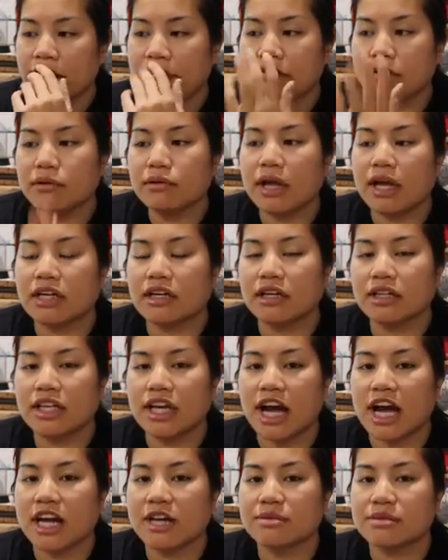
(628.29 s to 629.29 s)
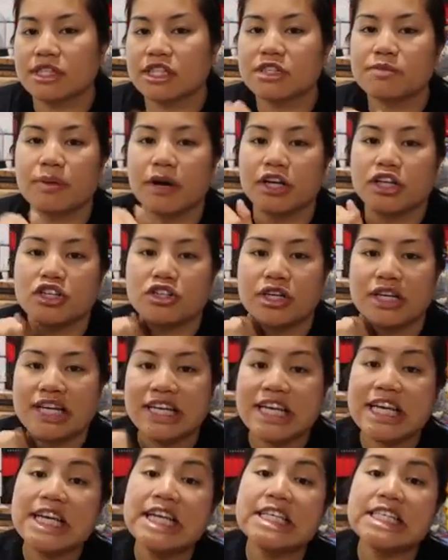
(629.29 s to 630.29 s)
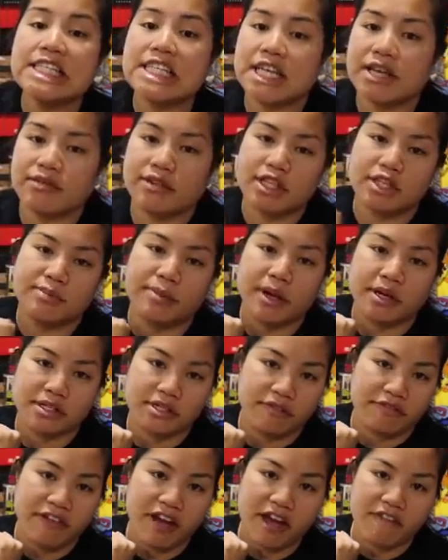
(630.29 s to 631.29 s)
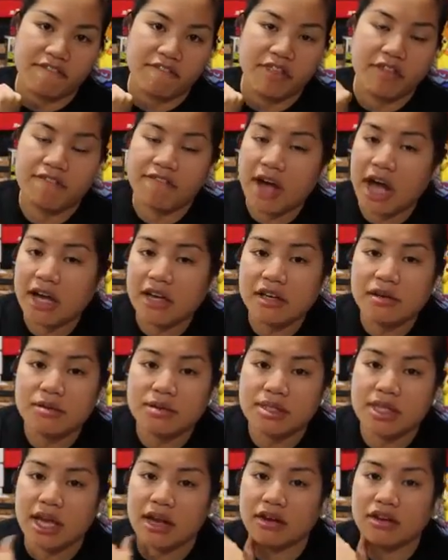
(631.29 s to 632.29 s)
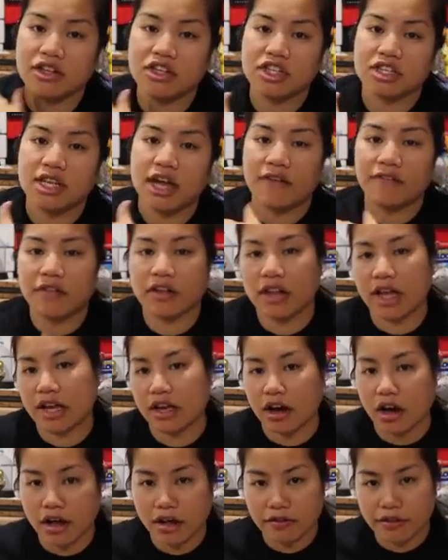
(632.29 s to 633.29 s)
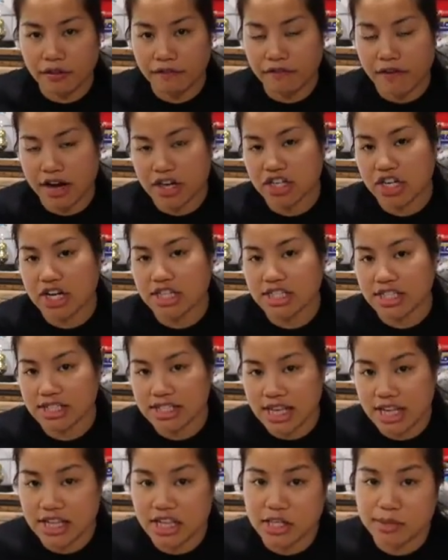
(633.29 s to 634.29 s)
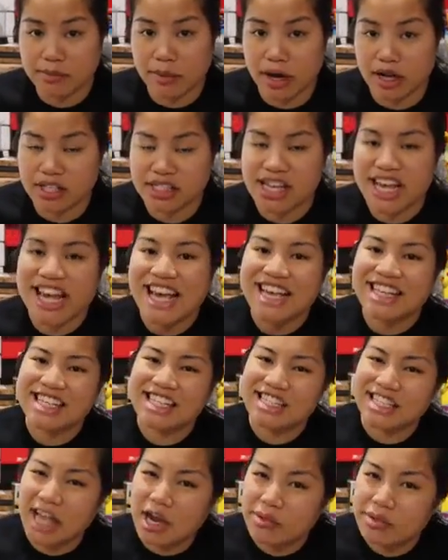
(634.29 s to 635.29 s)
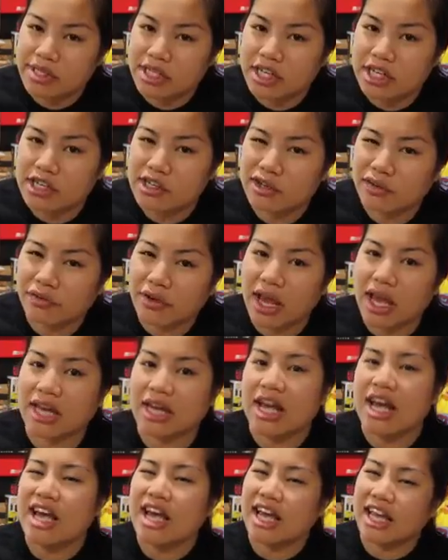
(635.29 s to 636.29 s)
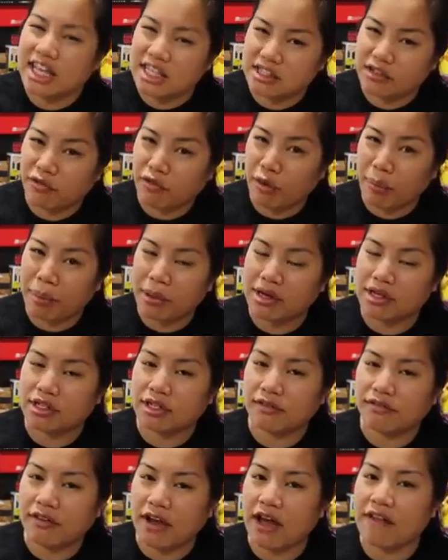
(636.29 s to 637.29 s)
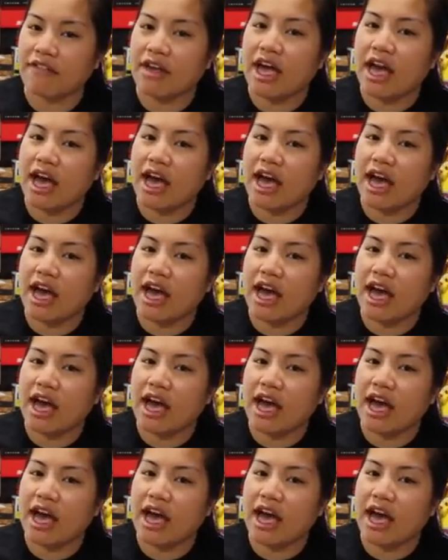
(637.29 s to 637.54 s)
If you liked all the items in this box, you could easily give this box a 5. The value is there, you just have to like all of the franchises in this box. Since I wasn't a huge fan, it gets a 4.25